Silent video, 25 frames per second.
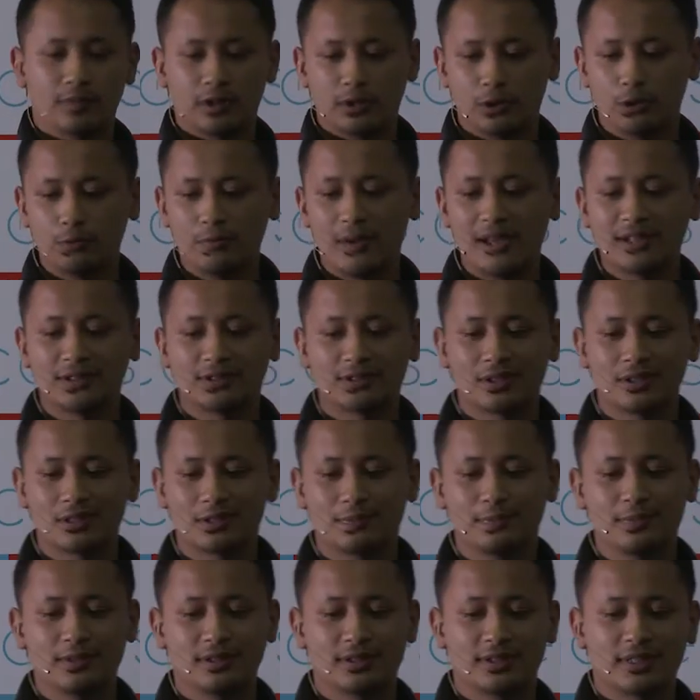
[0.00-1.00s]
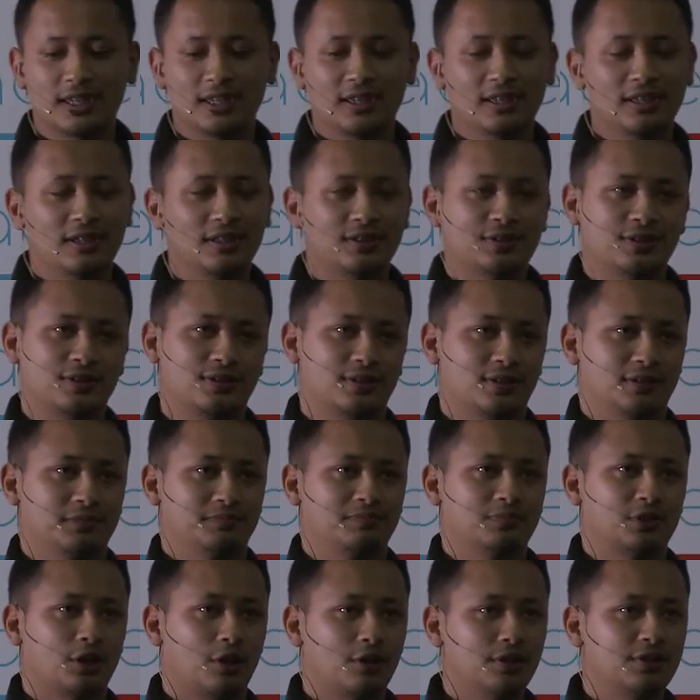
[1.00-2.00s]
You might just be saying it's
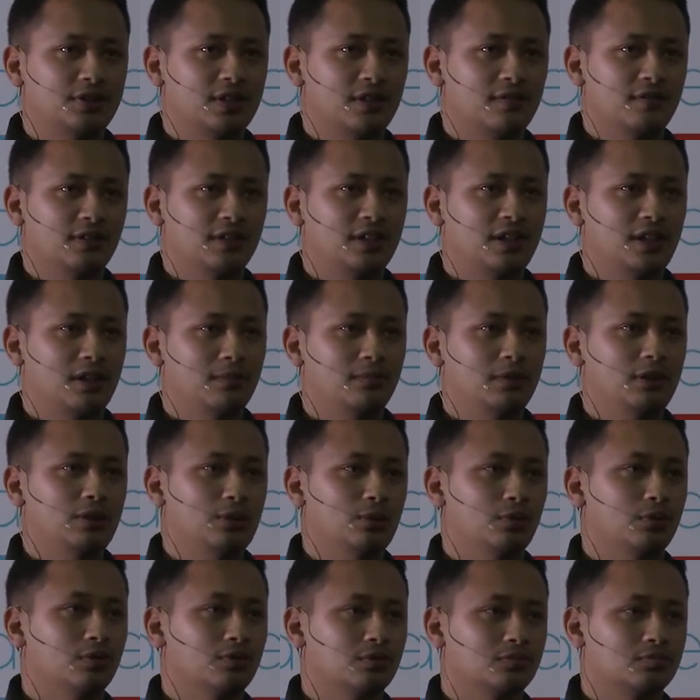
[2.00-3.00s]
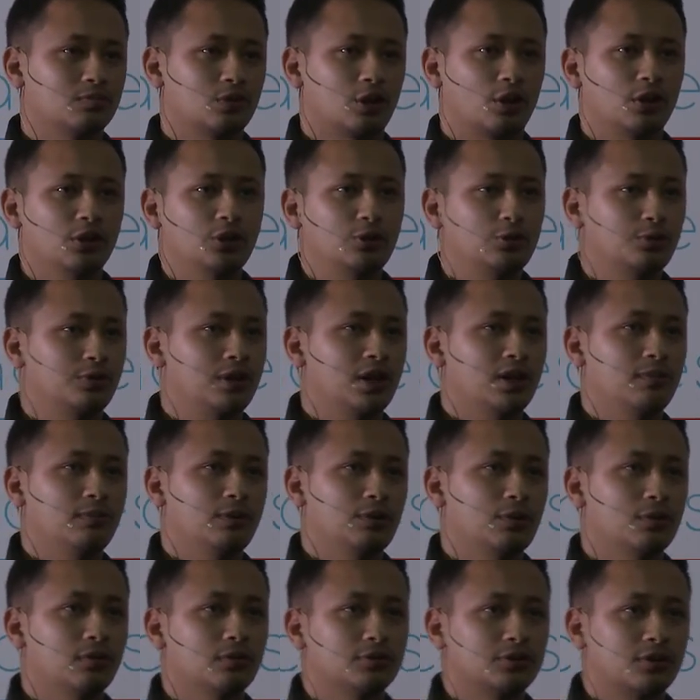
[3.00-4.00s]
37 KB or 32
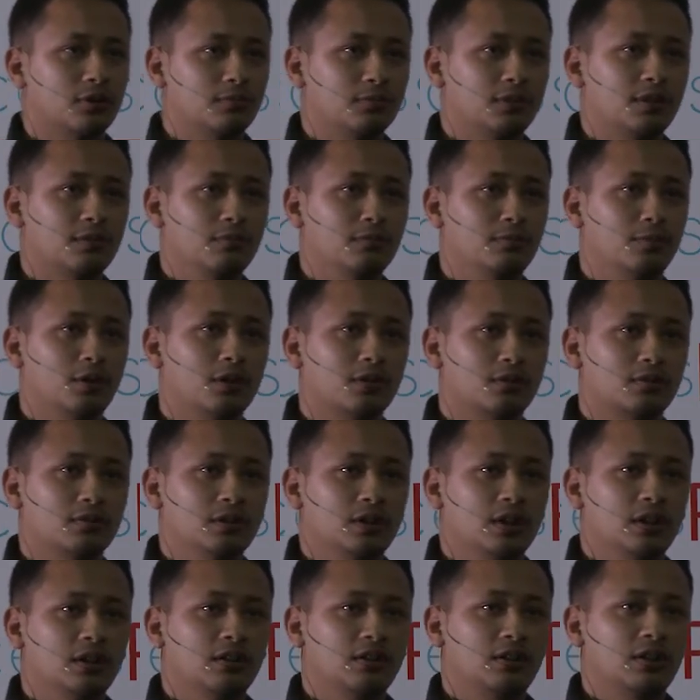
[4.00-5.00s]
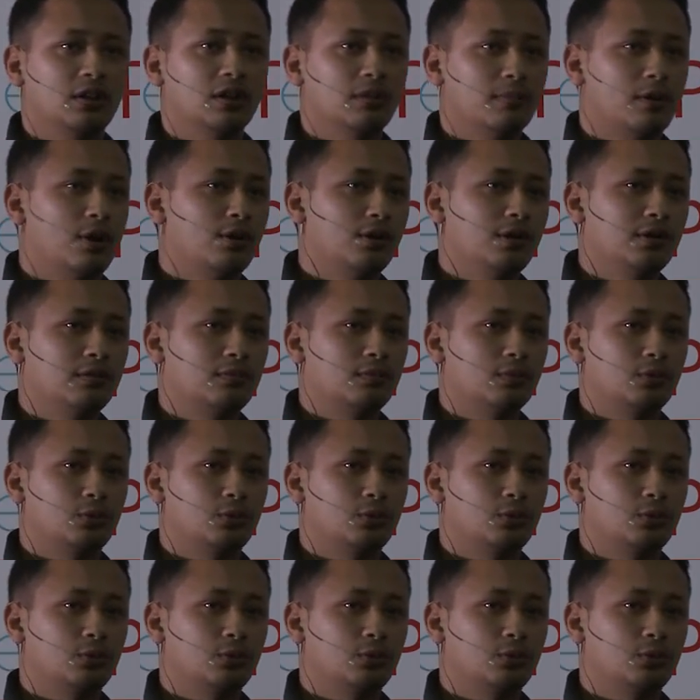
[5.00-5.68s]
KB or something, but think about it,